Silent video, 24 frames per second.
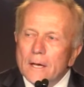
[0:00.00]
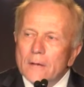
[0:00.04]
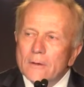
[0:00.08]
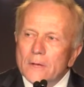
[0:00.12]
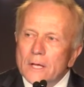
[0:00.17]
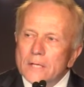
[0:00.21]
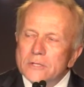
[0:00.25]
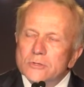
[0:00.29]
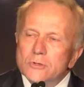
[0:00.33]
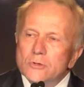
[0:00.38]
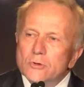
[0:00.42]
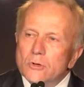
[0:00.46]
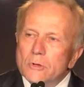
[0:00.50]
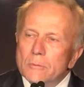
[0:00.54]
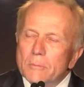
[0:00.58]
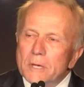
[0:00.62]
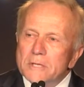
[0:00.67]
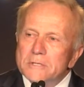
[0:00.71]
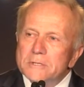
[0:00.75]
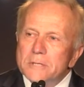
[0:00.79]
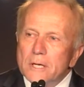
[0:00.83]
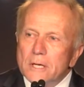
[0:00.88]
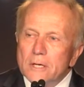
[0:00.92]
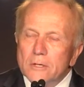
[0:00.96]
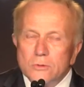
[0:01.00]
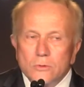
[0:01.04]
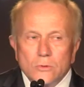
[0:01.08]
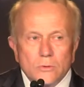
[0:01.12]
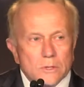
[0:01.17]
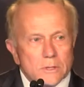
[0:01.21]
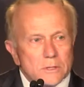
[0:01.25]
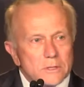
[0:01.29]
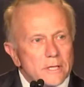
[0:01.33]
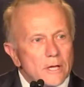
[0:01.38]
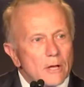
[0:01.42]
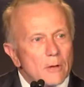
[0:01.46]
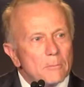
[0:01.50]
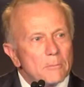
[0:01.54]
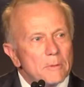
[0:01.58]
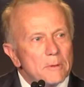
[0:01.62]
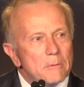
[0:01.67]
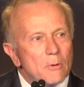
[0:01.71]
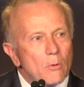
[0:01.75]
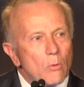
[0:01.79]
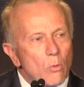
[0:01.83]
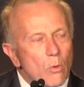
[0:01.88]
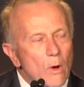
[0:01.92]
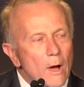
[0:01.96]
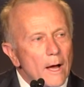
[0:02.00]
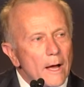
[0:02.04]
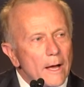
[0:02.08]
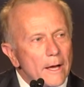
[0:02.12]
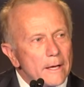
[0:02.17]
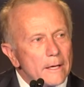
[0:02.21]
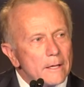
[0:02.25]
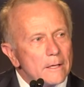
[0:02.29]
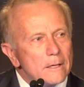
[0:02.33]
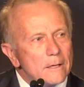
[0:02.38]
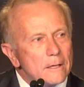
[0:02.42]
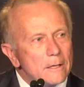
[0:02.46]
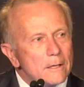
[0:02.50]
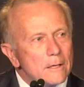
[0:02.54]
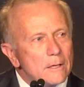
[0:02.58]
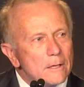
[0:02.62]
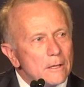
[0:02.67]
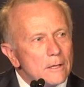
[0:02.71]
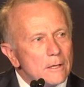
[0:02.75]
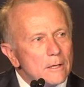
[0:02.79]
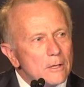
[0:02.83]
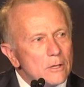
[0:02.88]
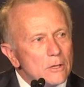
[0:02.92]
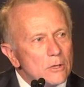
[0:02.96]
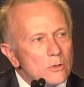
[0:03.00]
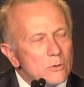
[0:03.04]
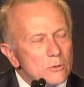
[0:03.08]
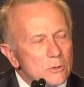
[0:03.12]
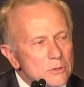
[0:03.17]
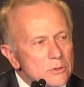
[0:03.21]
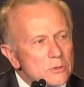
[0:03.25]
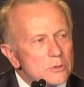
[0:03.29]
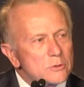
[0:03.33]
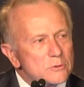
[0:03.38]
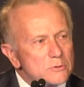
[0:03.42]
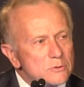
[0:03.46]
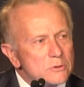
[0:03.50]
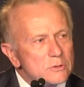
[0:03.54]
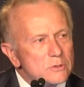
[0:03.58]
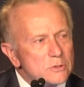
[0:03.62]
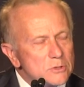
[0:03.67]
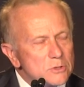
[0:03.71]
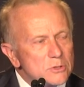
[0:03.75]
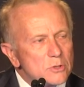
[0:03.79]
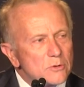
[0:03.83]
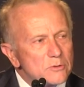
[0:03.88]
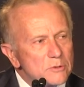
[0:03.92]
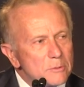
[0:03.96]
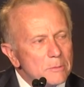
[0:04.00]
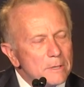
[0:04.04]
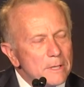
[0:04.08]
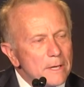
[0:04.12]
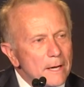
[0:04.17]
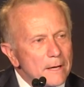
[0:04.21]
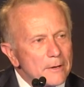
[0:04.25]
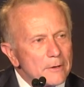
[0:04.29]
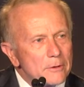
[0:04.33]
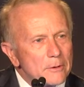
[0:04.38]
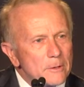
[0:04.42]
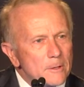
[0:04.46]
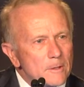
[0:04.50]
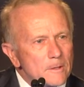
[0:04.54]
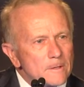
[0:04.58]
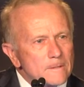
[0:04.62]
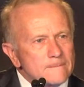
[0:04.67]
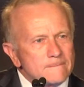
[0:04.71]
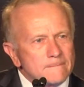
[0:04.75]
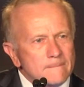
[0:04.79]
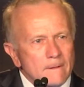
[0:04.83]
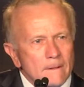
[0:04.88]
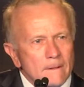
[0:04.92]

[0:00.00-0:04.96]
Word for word: that's to do the best I can do to tell people why you deserve, deserve to be honored here.